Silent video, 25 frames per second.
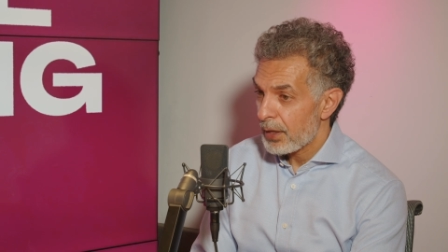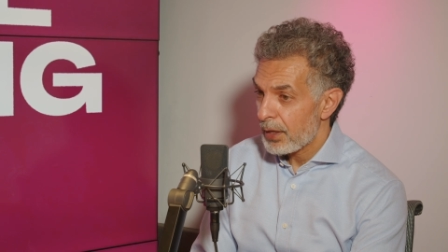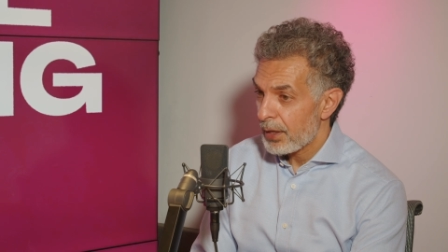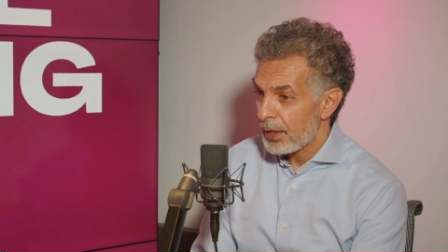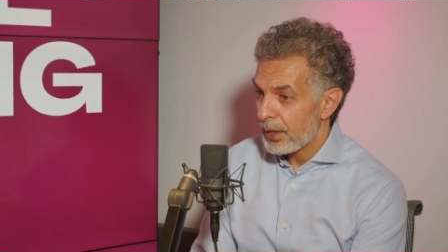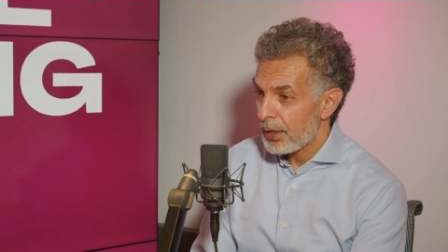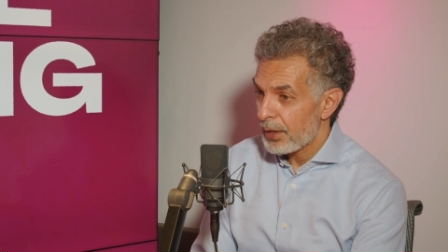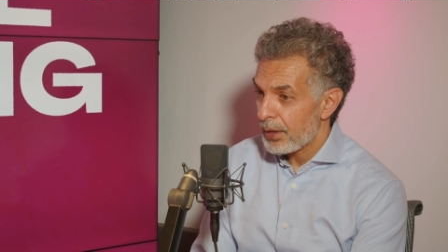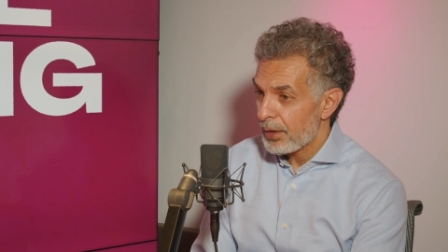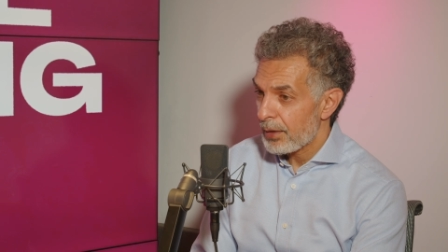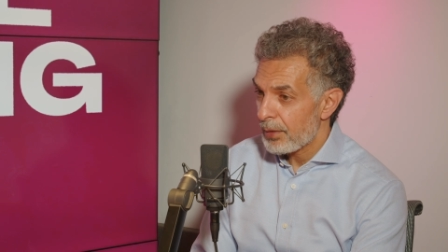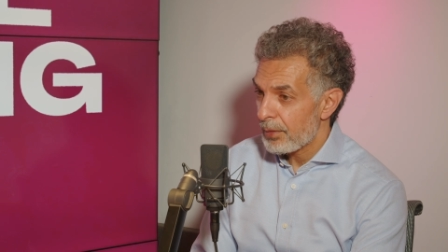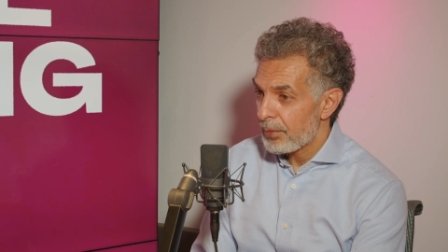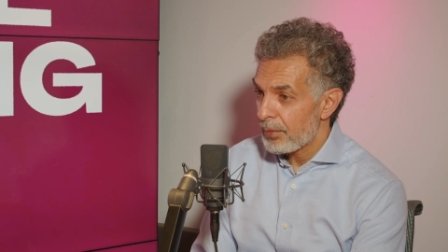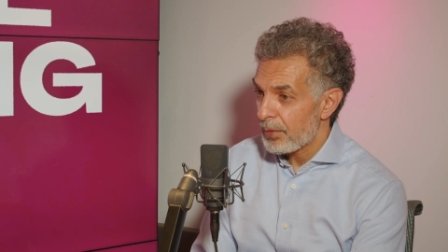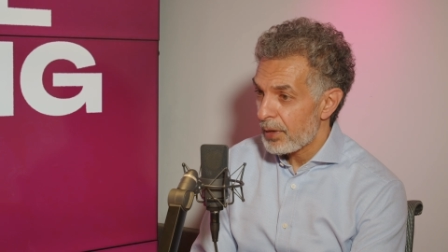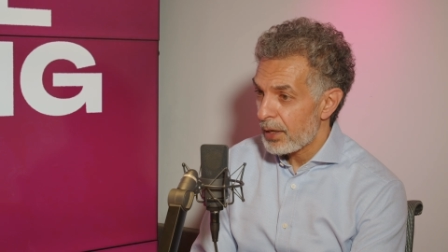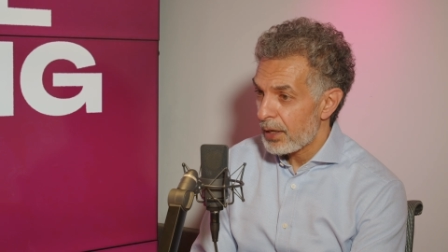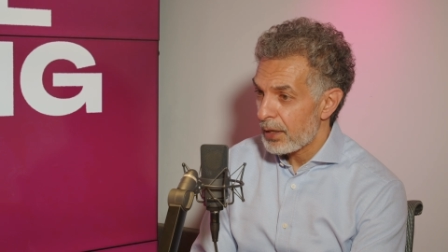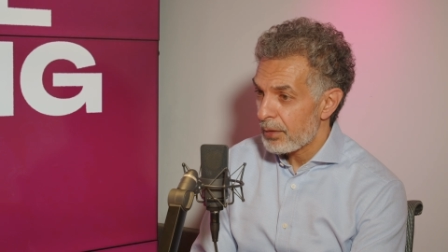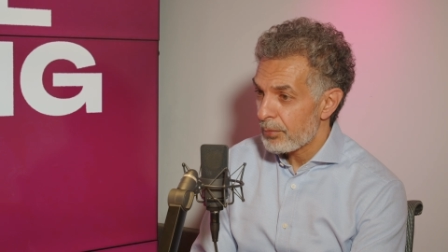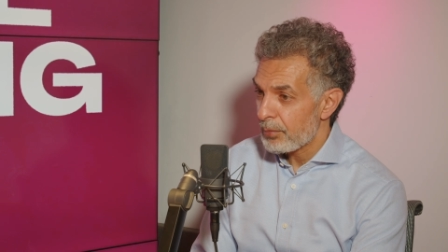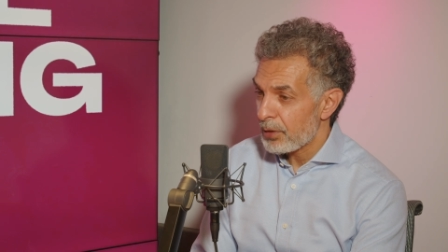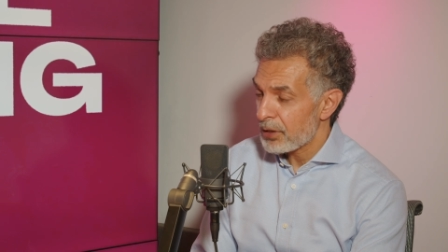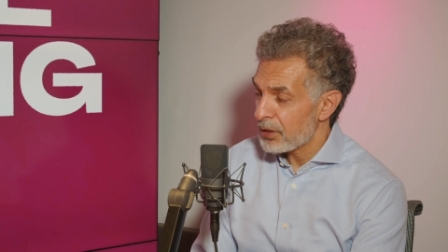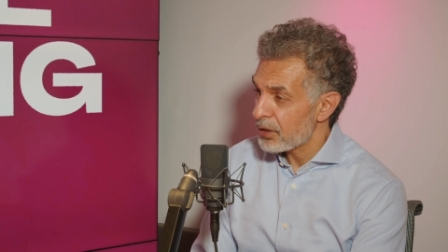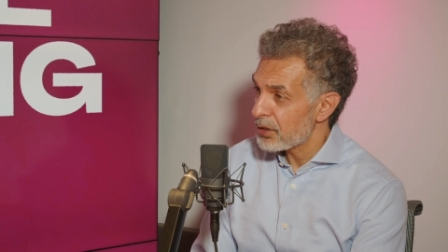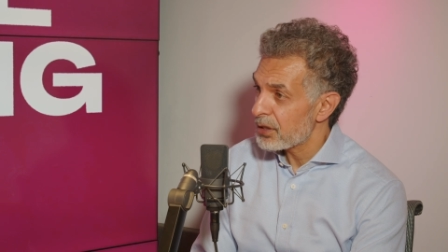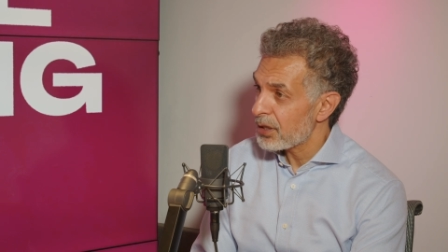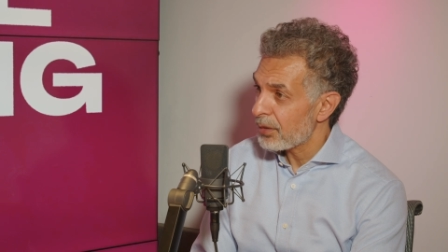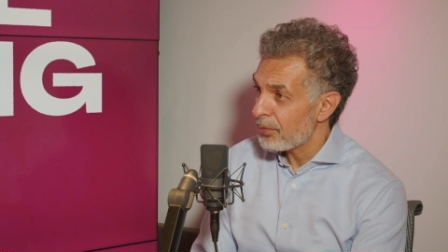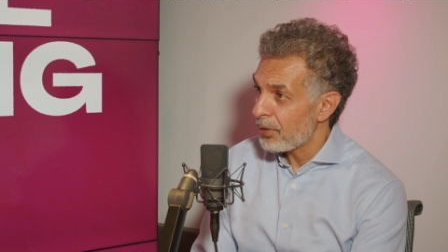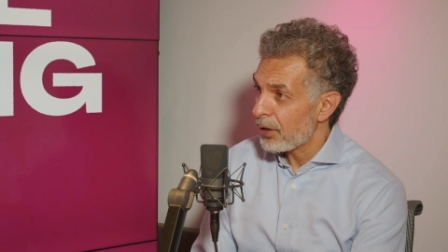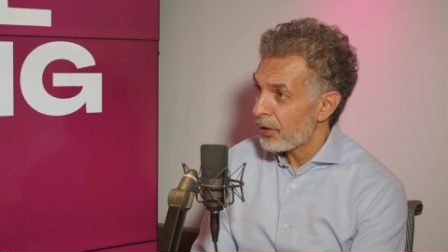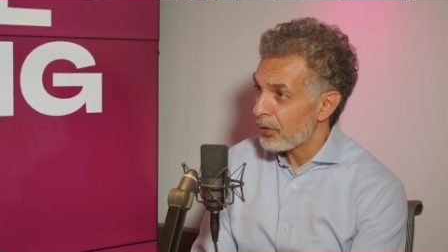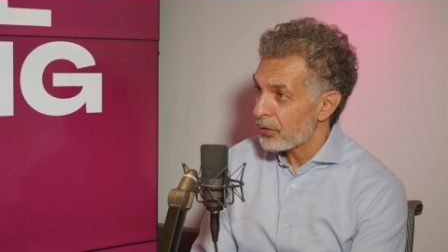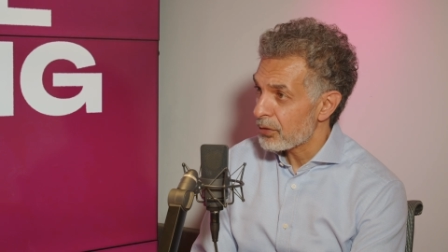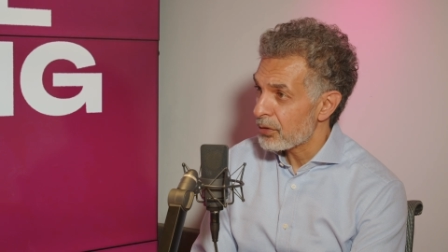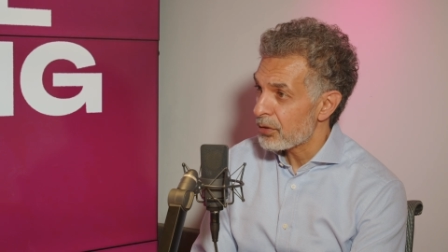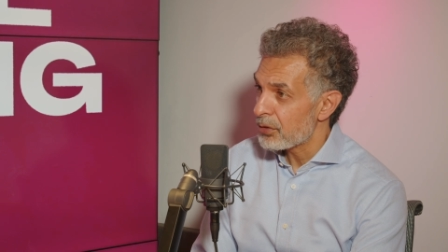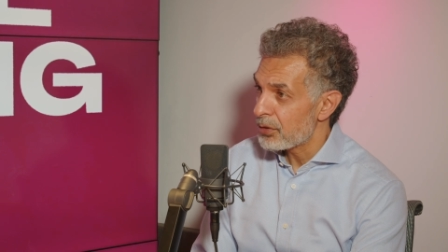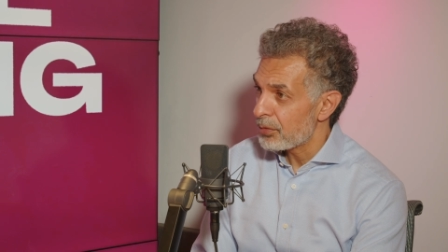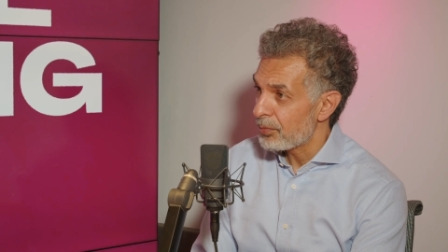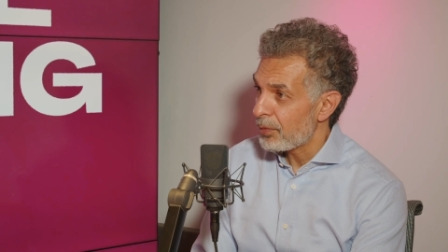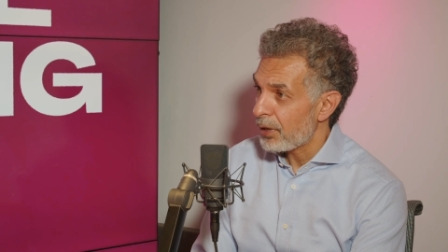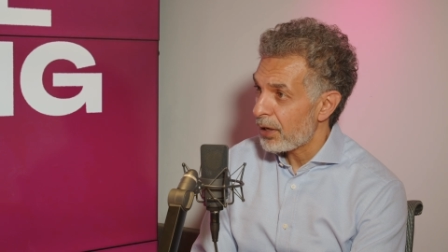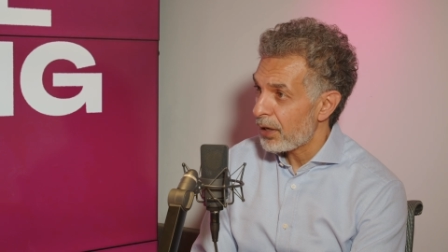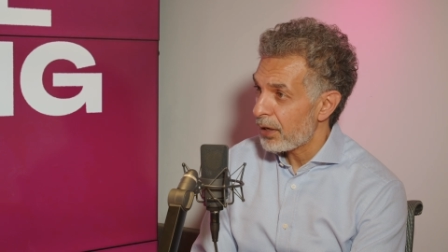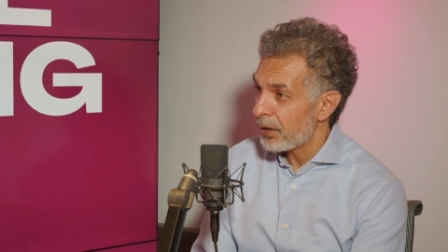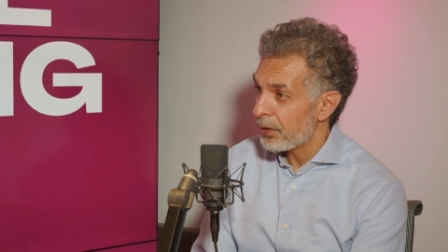And by the time I got to
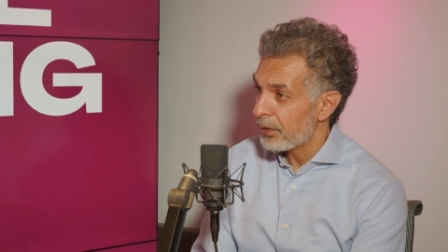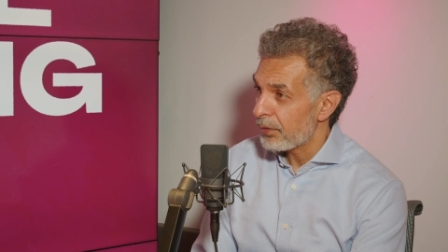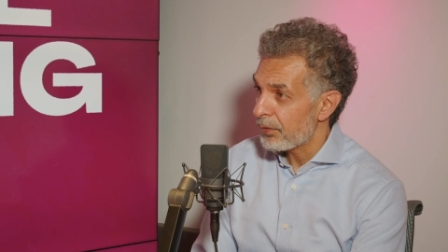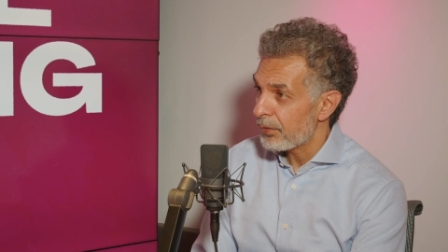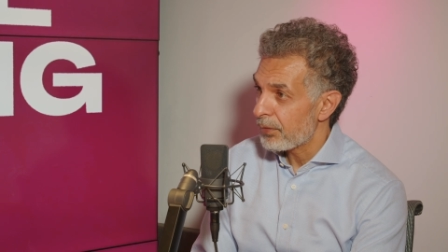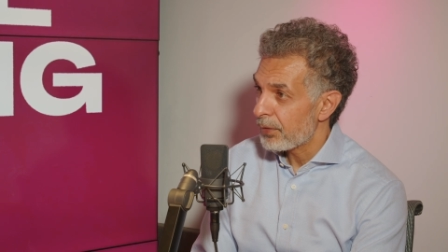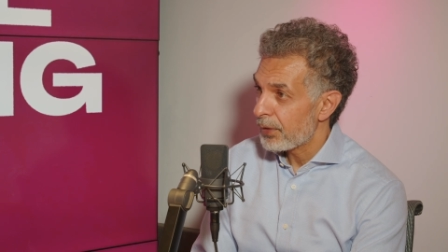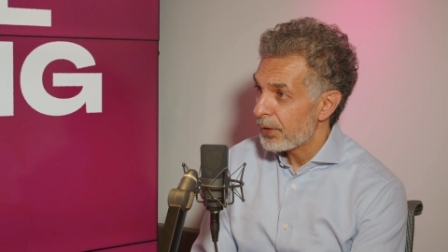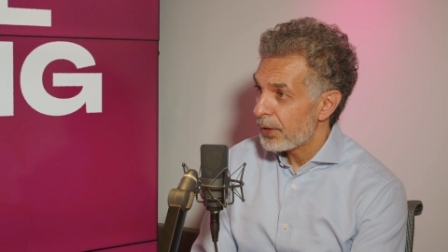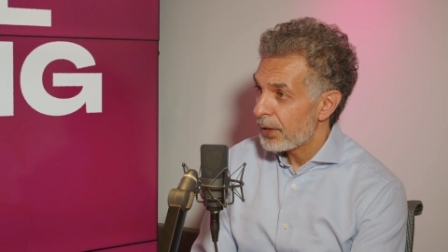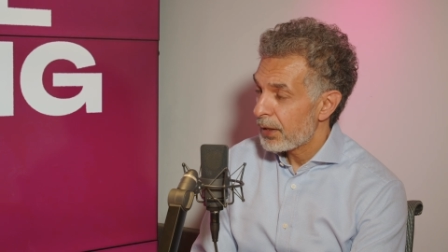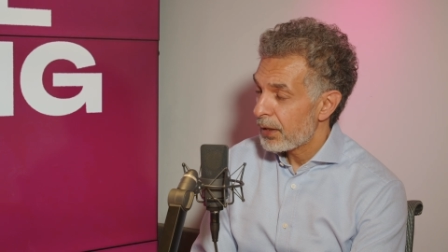Dubai,